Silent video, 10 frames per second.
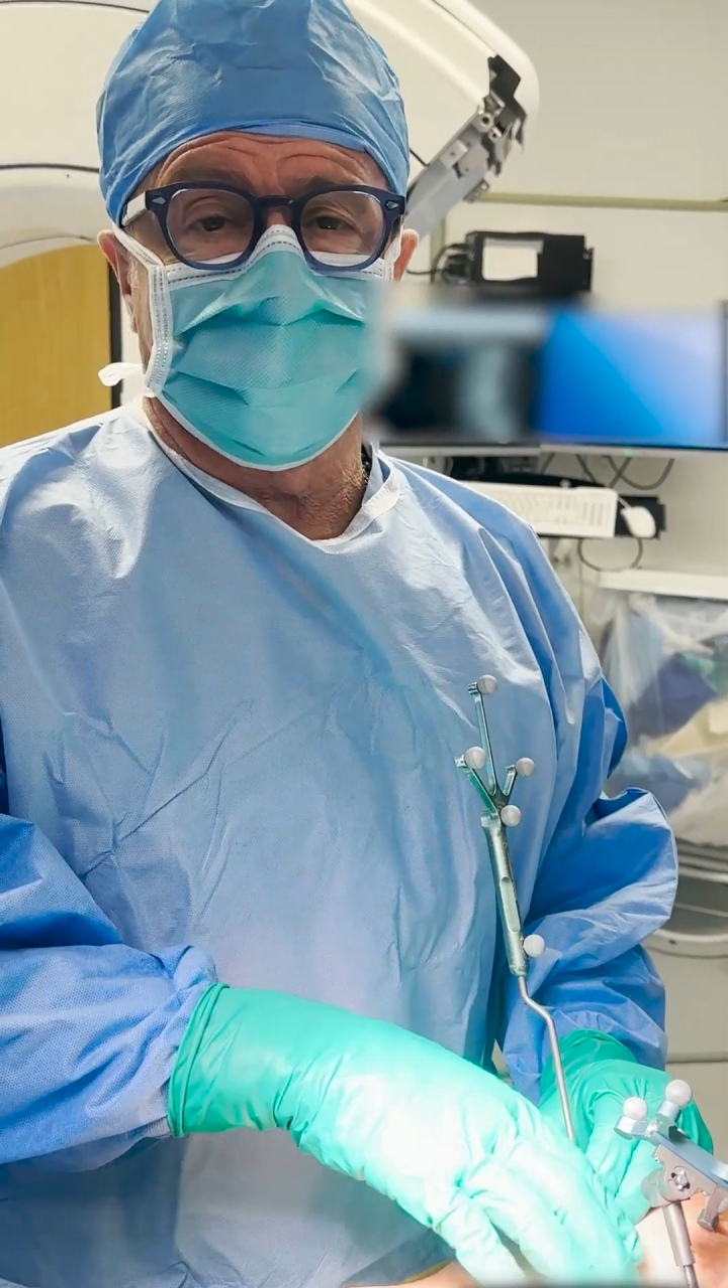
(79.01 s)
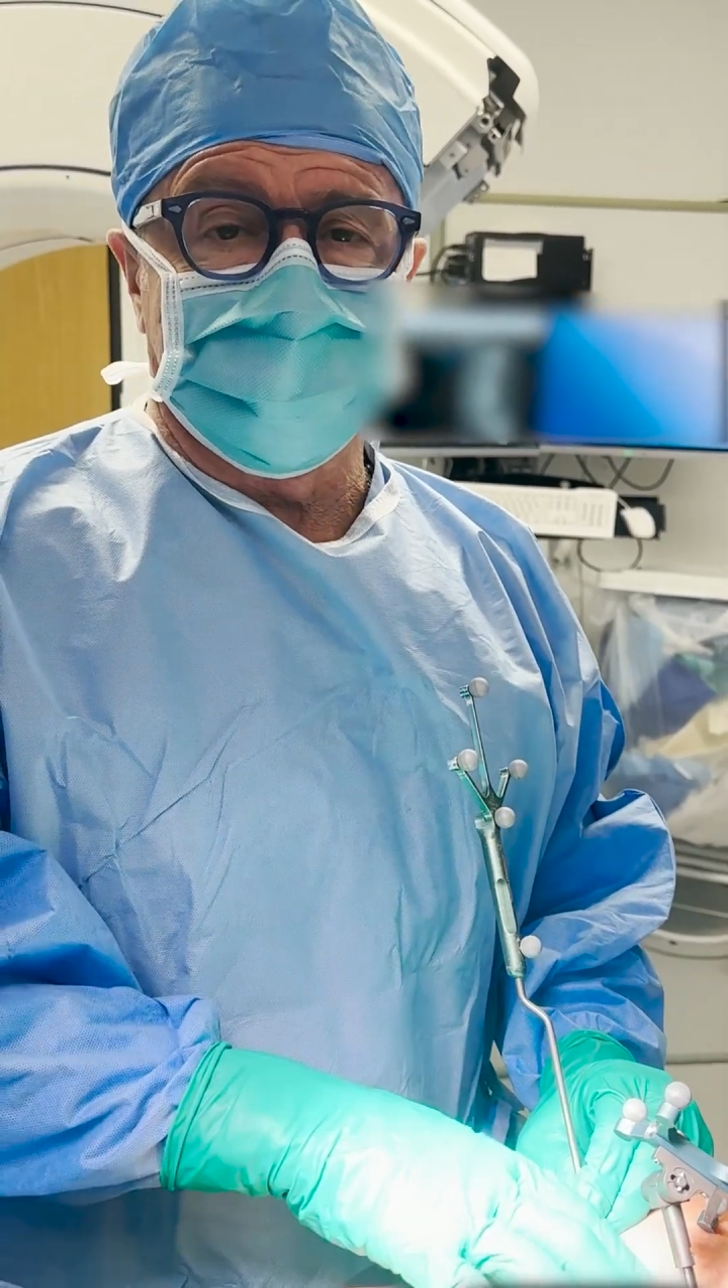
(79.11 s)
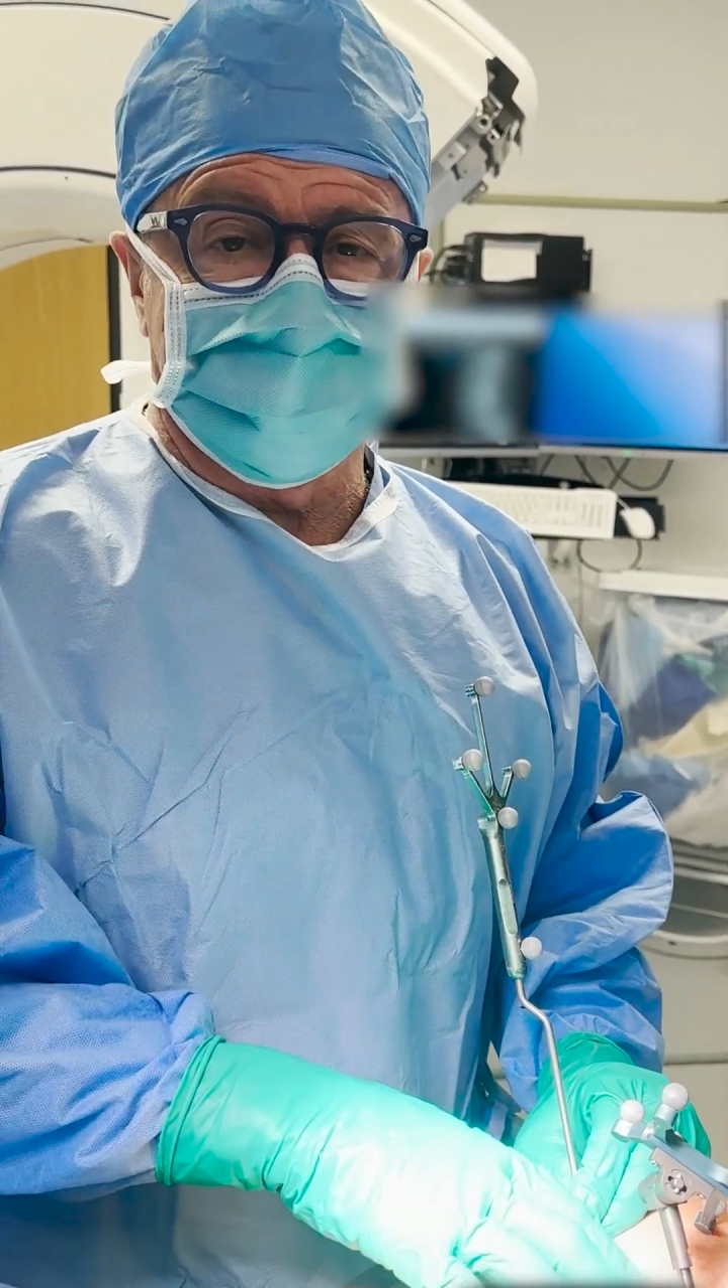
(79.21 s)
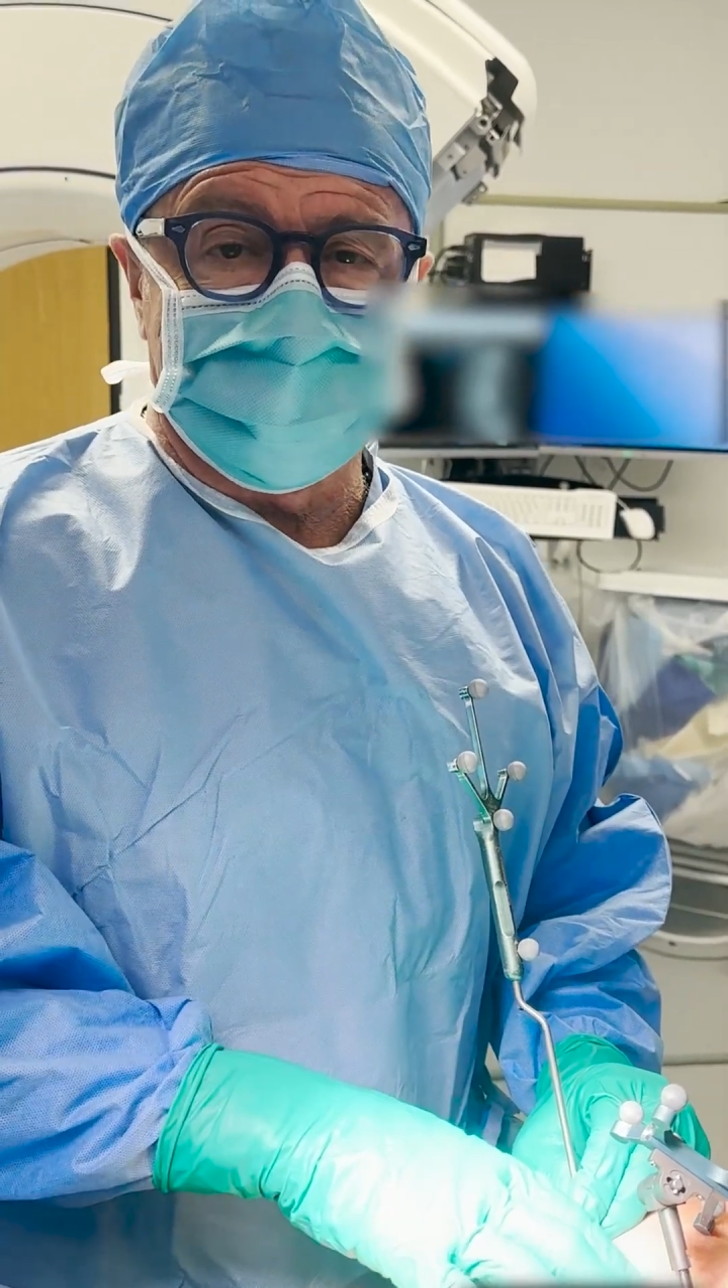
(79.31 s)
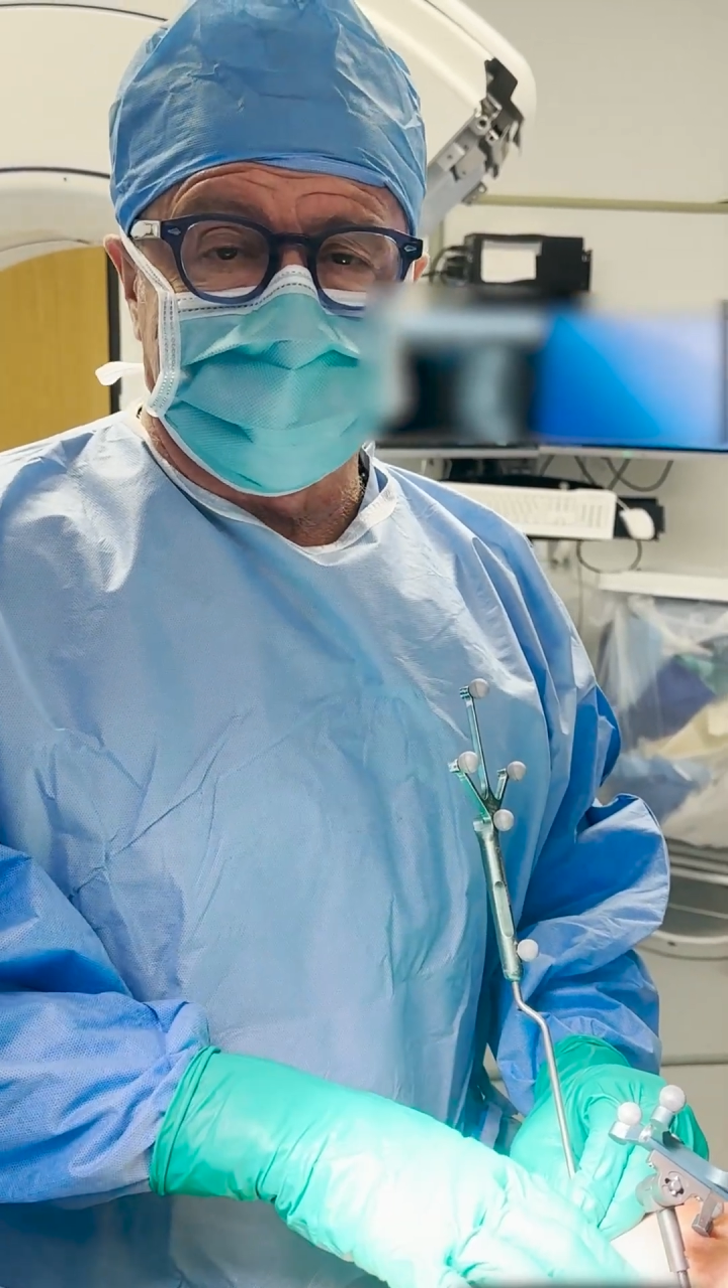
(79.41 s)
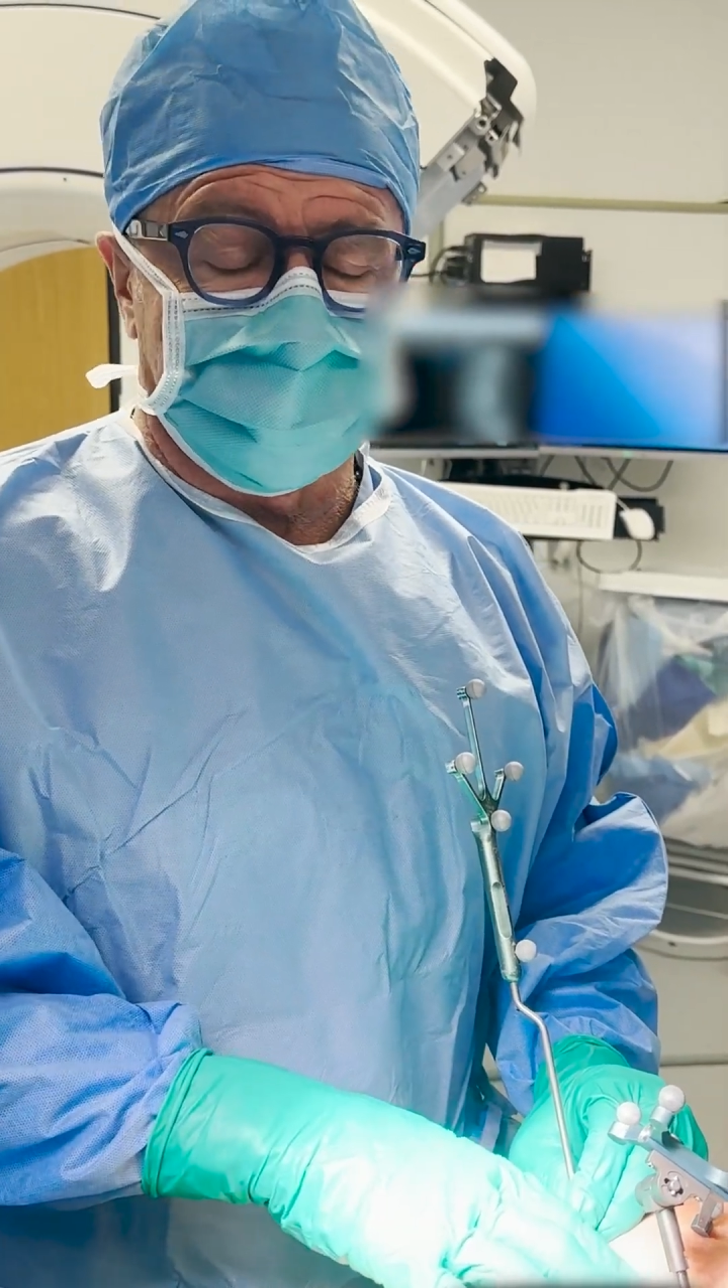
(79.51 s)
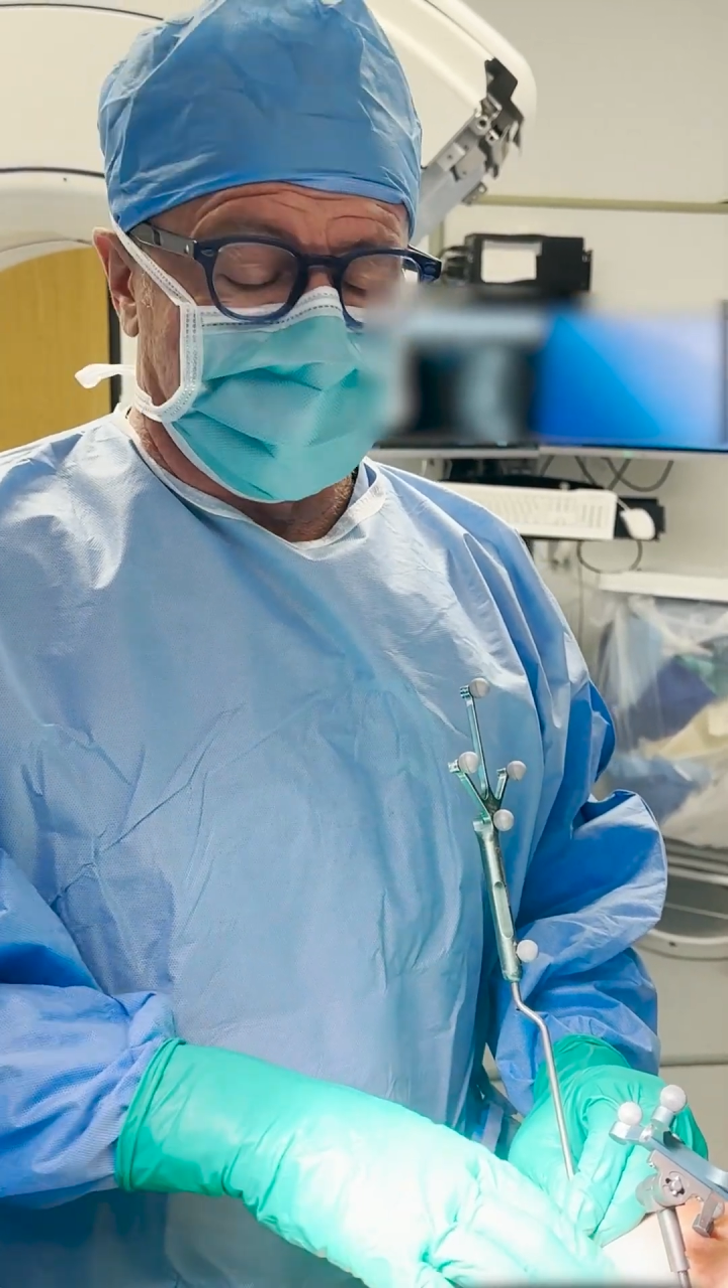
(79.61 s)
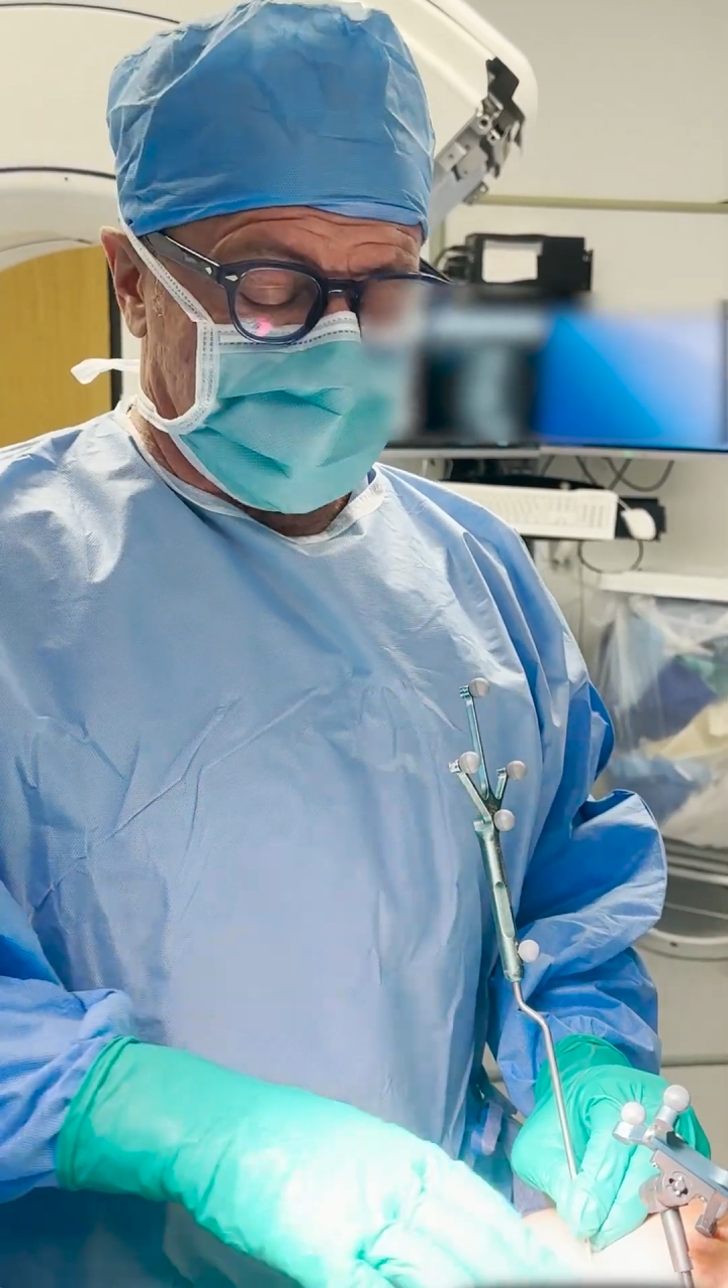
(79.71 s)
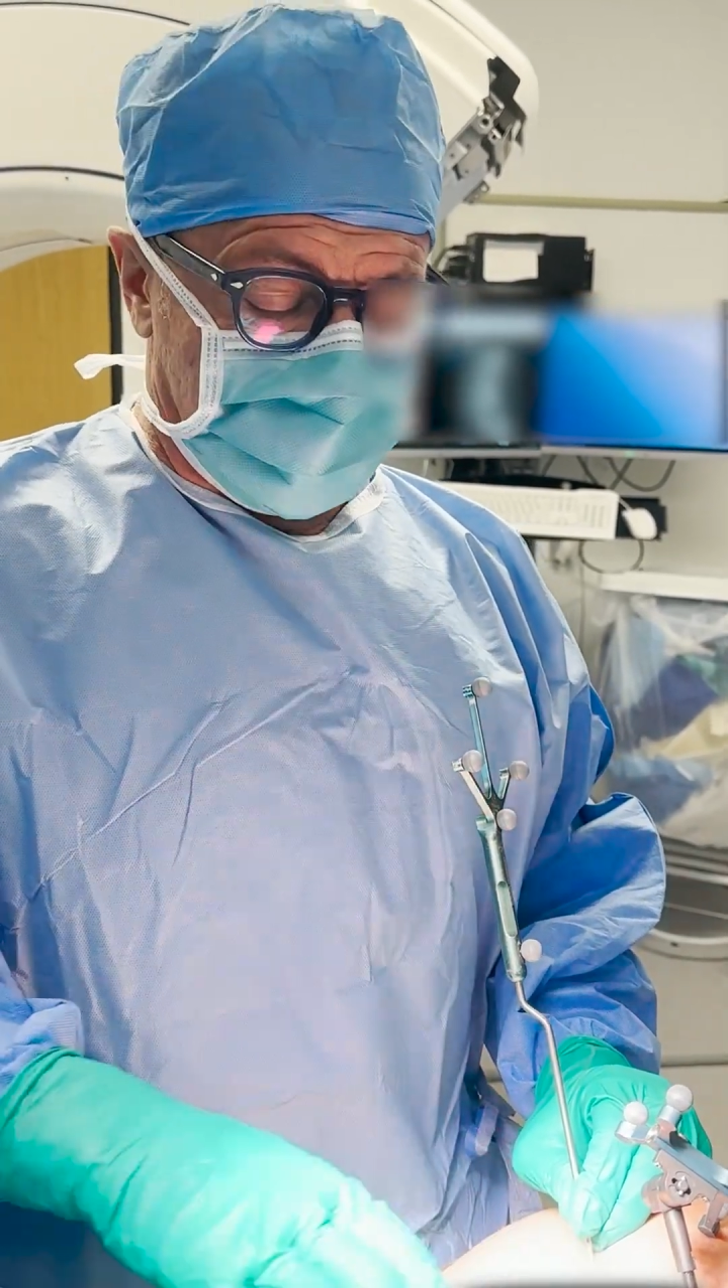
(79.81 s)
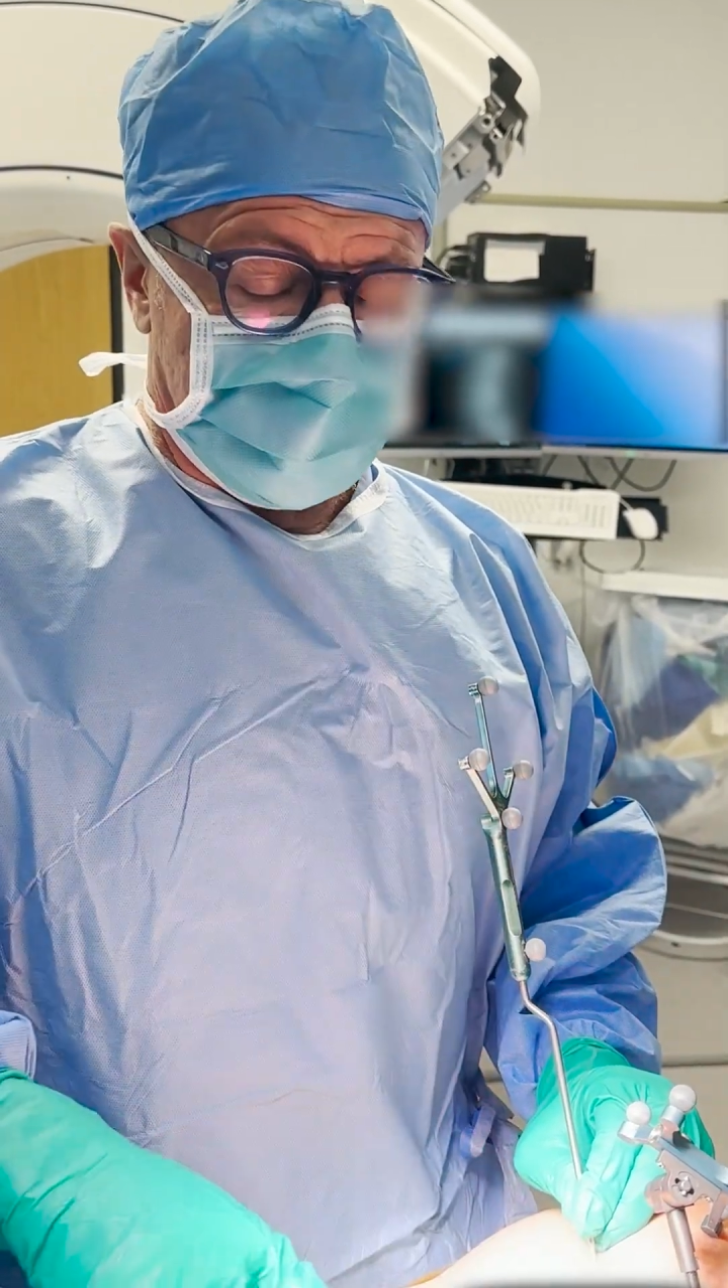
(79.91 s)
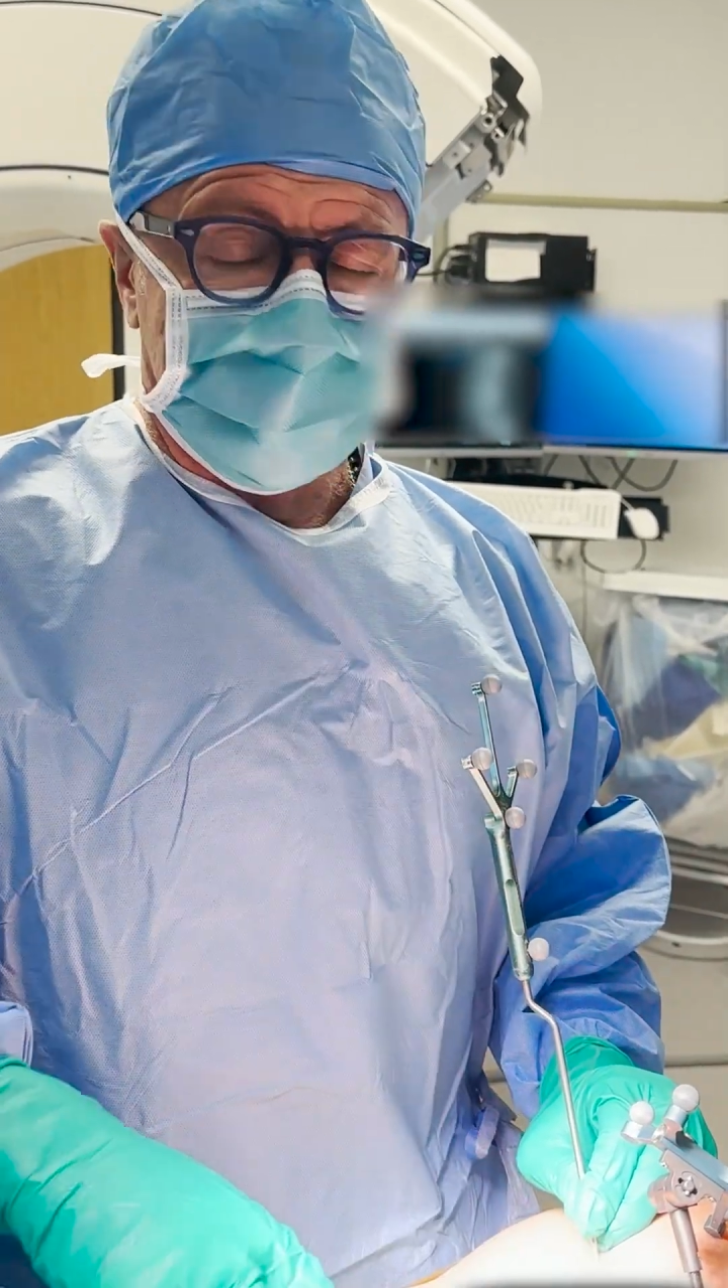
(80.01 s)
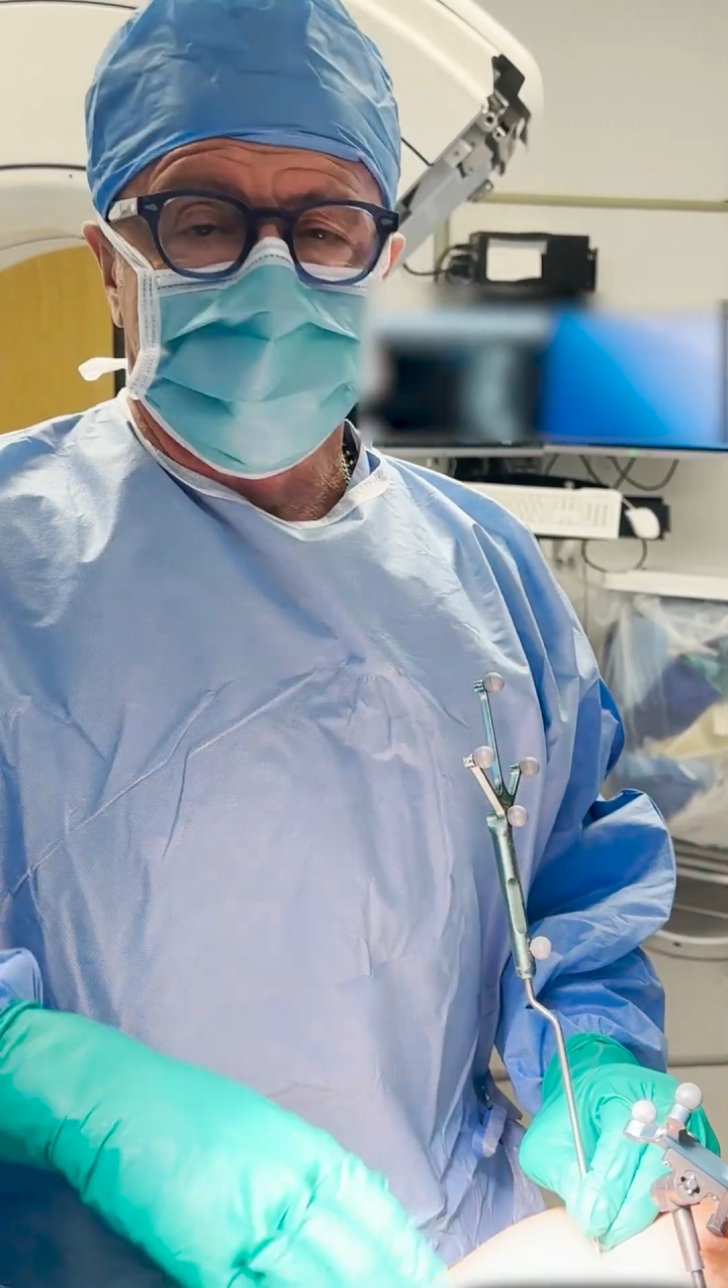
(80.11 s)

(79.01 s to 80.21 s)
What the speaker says: find the sacrum,